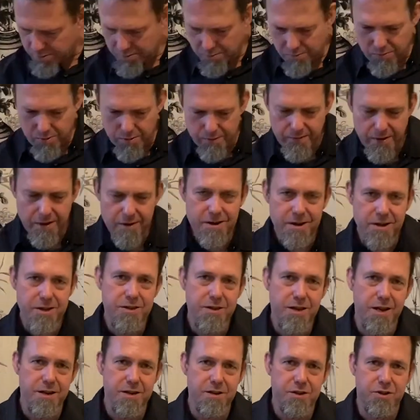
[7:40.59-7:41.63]
very
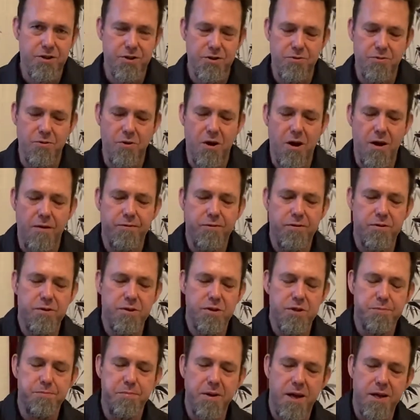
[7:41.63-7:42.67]
excited to offer
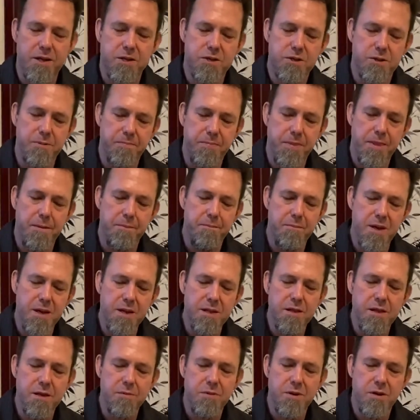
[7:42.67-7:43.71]
this batch
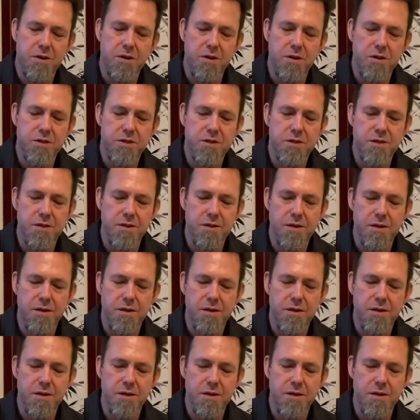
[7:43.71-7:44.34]
mainly because